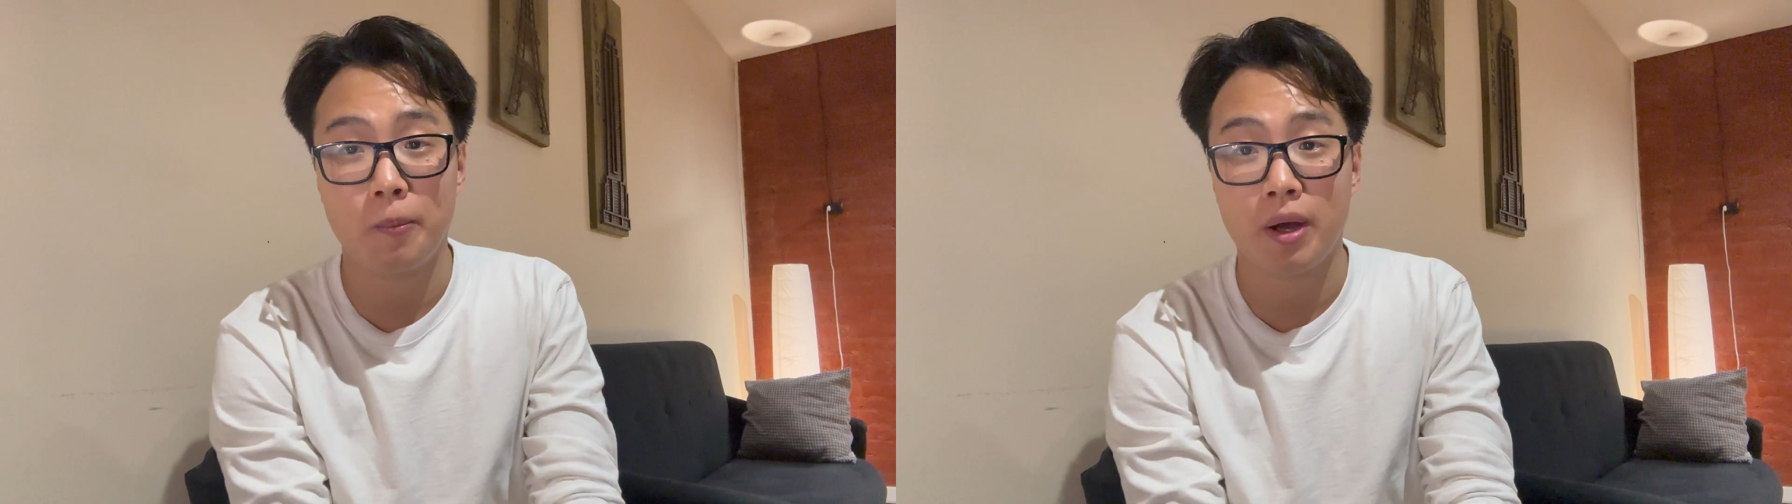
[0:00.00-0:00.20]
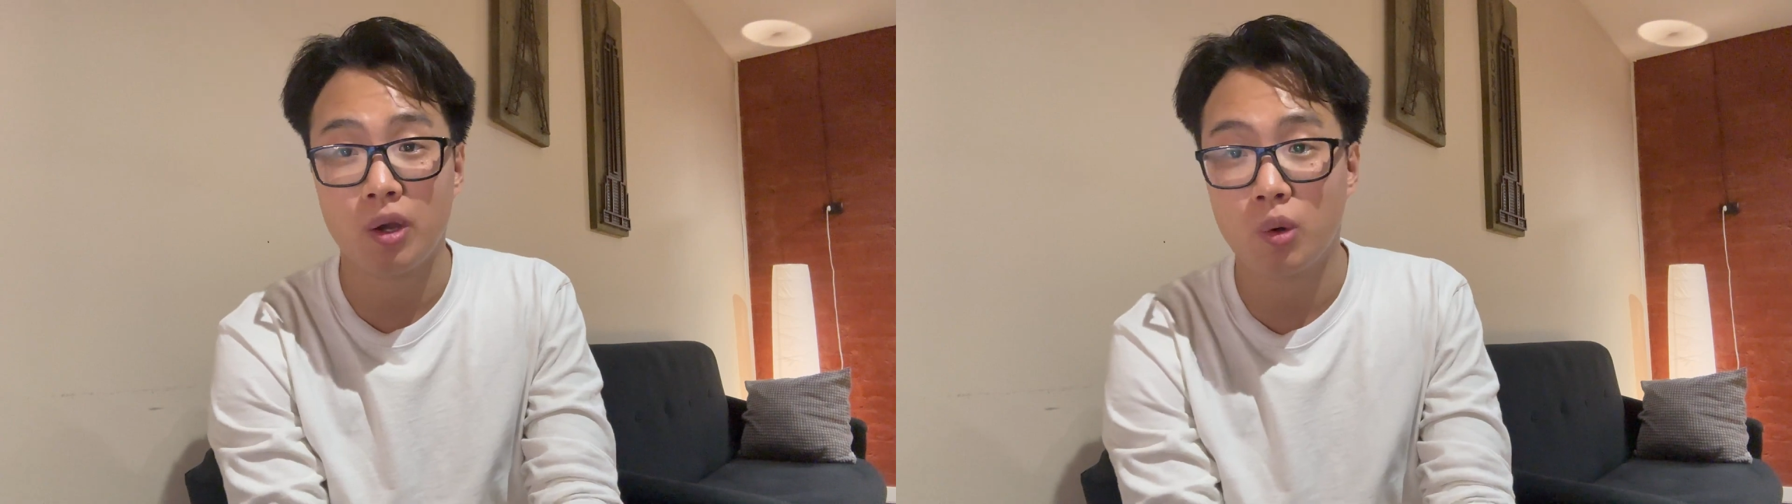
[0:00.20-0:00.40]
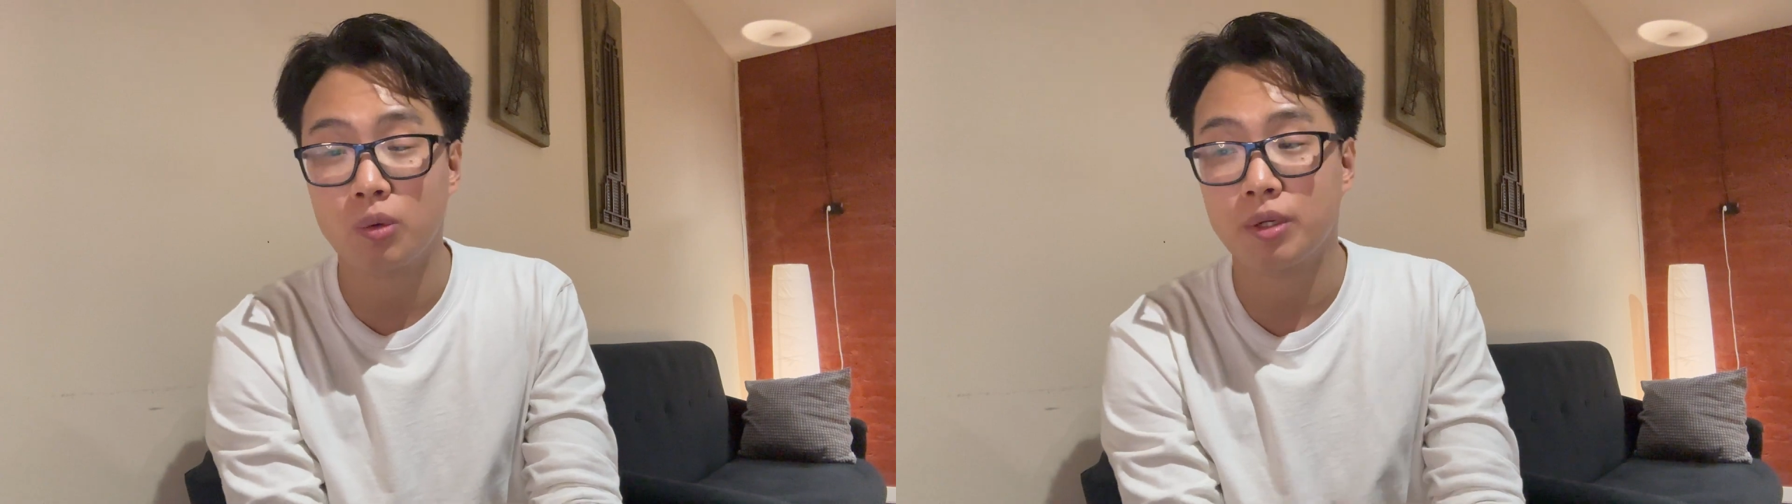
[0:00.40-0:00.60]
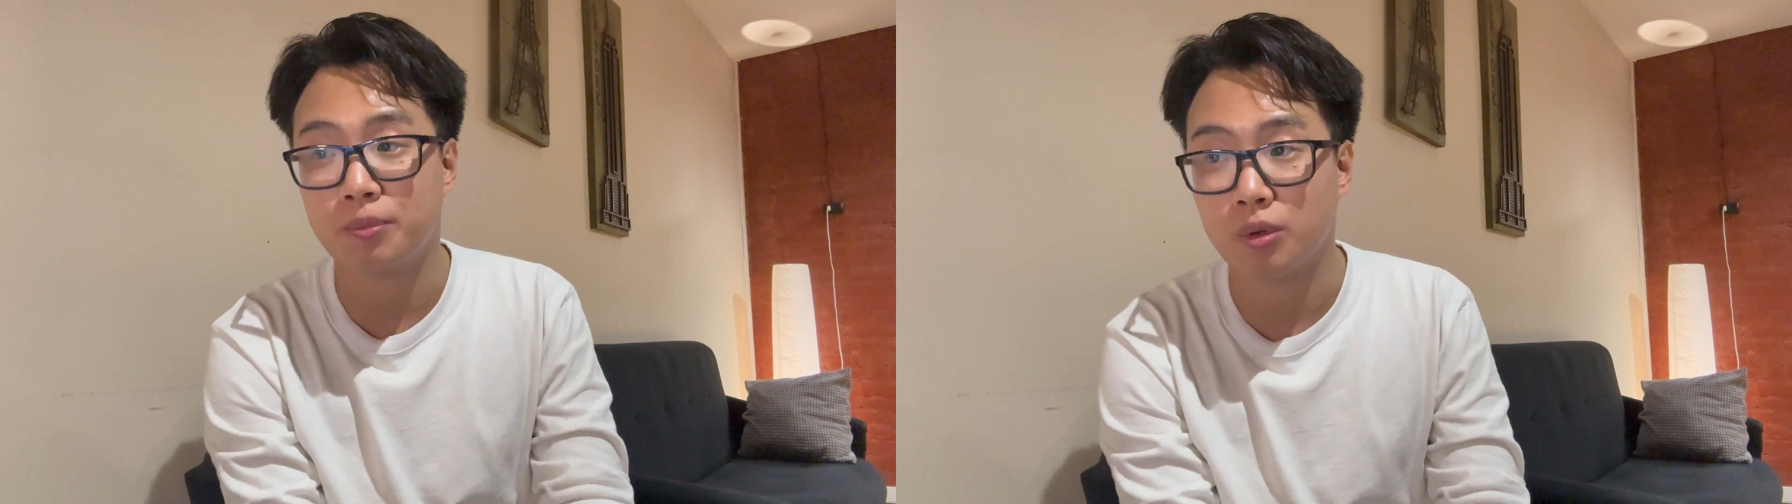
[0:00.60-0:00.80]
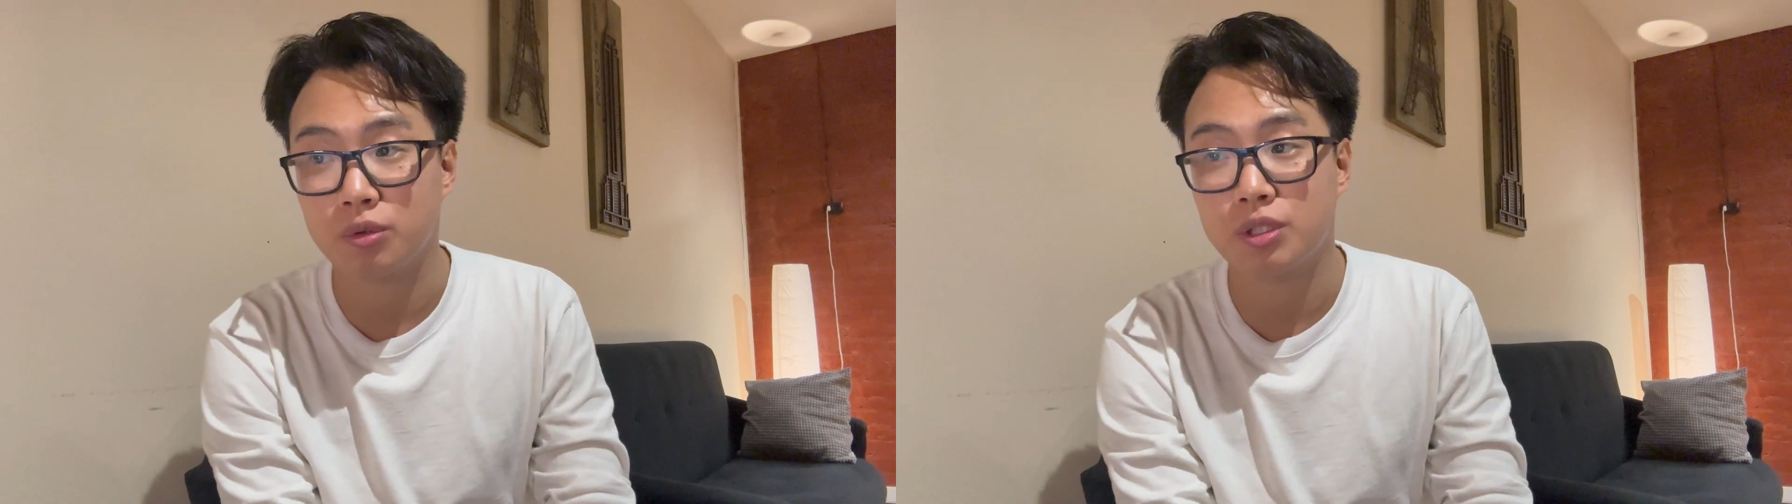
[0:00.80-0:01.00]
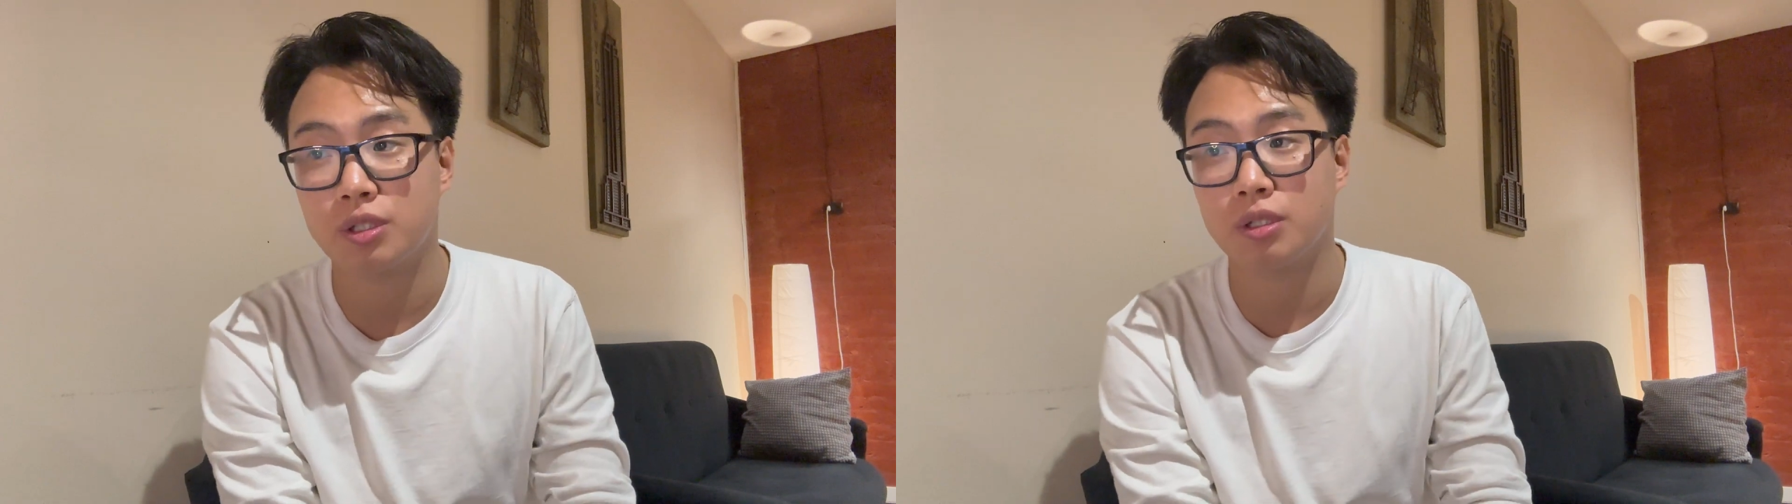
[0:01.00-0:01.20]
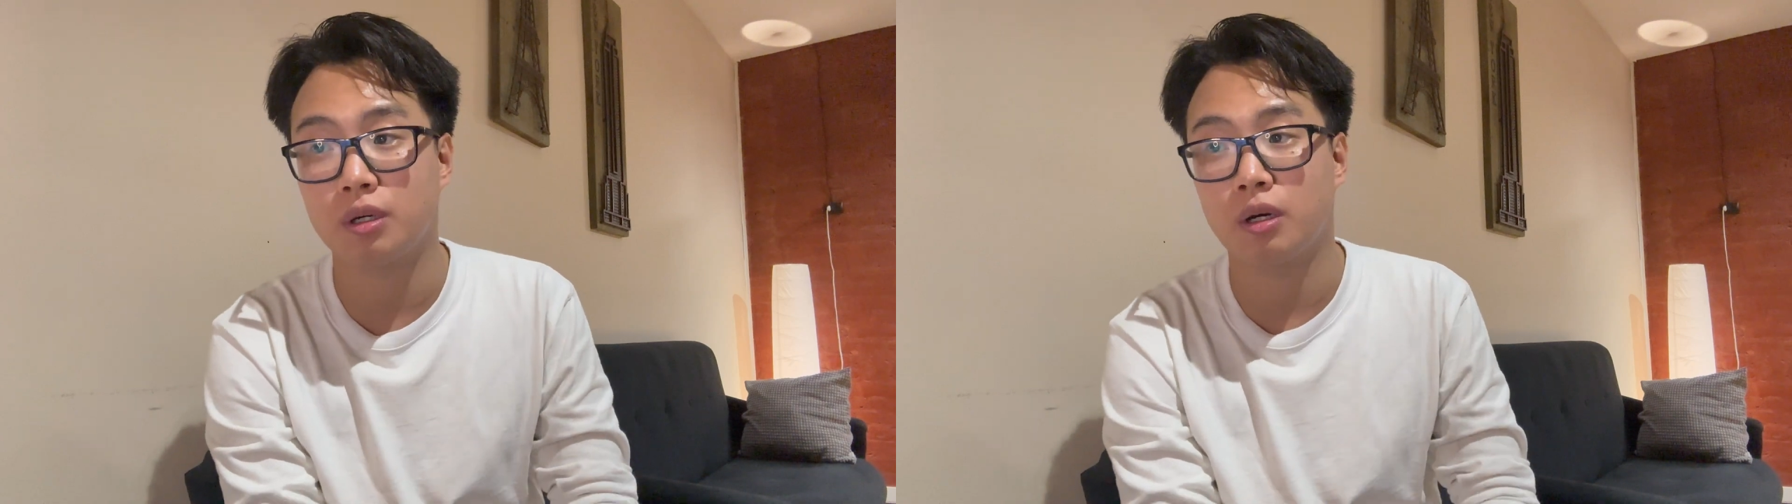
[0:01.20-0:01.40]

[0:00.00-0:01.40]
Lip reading: my own approach,